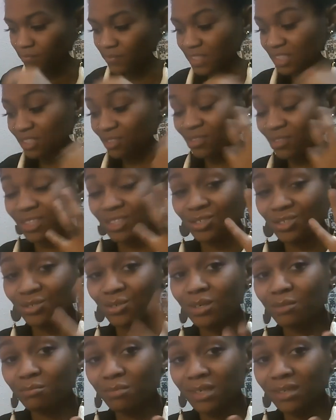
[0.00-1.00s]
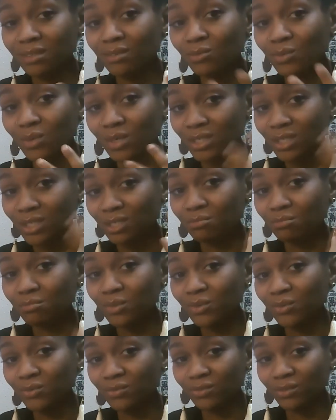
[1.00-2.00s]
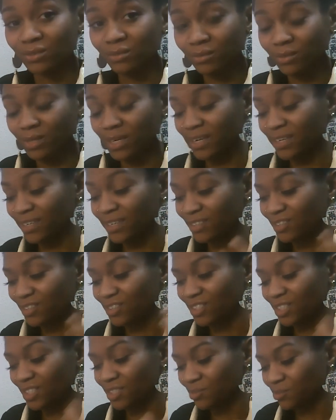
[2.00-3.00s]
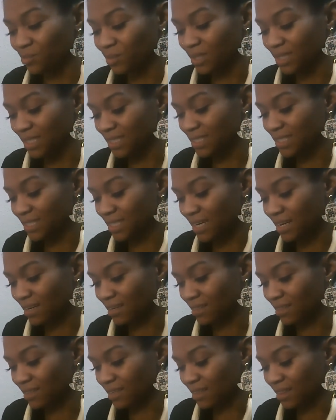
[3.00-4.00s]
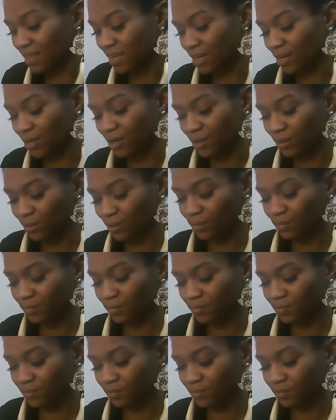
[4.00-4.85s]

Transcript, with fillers: so that you can be the one to move through that energy and release that and let that go